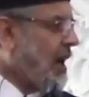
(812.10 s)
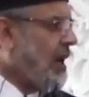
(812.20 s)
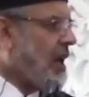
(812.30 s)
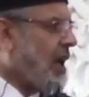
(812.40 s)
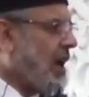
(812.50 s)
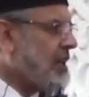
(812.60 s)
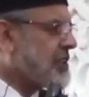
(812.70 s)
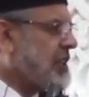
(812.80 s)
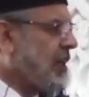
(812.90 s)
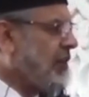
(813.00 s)
Allah has
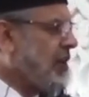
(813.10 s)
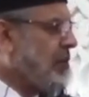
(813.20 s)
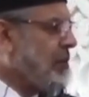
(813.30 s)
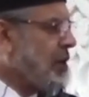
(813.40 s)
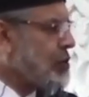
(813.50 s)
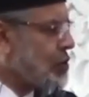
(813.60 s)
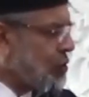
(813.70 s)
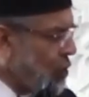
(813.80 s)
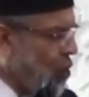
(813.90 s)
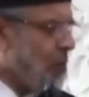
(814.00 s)
given me
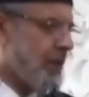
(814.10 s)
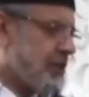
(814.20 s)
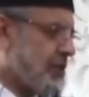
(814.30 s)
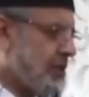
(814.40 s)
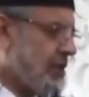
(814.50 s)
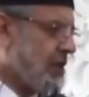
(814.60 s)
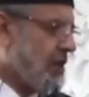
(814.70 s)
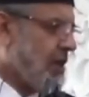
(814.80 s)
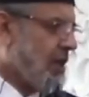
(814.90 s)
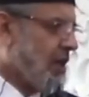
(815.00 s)
so much
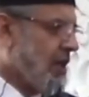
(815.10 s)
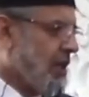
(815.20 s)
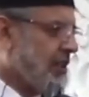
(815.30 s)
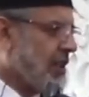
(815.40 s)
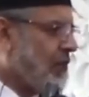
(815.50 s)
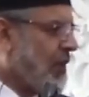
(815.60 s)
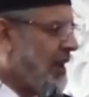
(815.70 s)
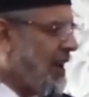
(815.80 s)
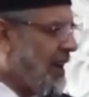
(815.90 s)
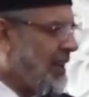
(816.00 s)
that
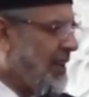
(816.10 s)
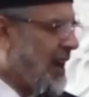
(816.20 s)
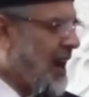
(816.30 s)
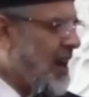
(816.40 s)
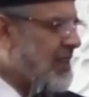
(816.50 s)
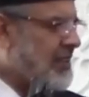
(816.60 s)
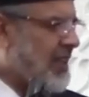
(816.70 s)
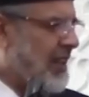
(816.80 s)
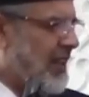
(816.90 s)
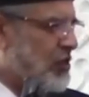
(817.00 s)
wallahi, ask
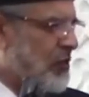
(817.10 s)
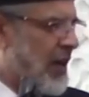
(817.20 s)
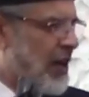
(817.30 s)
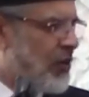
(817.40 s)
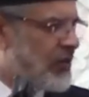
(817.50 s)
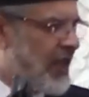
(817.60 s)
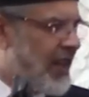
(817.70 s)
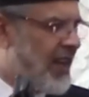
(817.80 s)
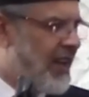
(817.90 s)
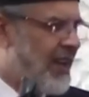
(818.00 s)
Allah subhanahu wa
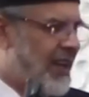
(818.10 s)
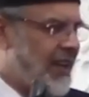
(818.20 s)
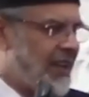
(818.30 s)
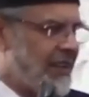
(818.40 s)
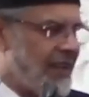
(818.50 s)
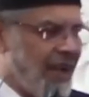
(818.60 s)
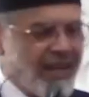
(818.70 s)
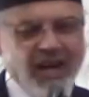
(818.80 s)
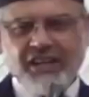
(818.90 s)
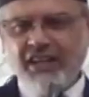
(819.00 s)
ta'ala that I
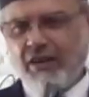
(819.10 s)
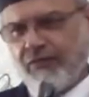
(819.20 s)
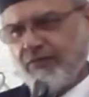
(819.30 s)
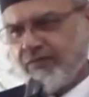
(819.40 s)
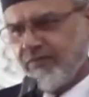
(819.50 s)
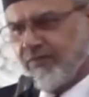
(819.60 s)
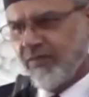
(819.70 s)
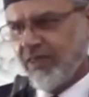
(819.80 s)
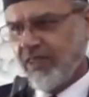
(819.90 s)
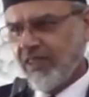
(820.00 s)
got enough,
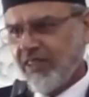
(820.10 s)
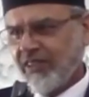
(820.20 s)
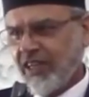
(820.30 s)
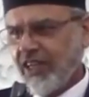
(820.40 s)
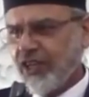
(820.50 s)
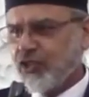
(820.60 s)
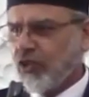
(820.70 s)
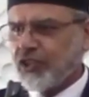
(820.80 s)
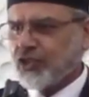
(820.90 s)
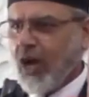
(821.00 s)
that He
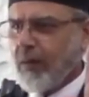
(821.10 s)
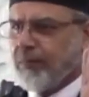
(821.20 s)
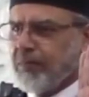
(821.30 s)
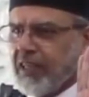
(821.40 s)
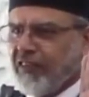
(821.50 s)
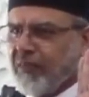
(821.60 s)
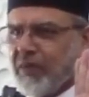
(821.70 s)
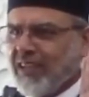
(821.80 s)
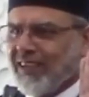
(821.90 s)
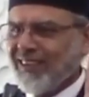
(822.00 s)
should stop giving
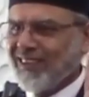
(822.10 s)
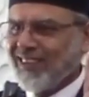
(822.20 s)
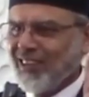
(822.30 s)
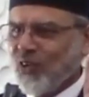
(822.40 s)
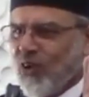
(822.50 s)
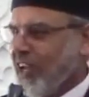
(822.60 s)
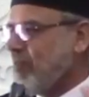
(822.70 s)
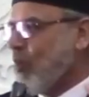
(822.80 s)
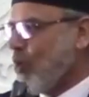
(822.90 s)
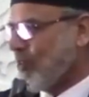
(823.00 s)
me, you know,
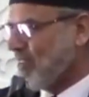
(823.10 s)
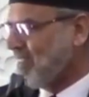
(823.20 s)
any more.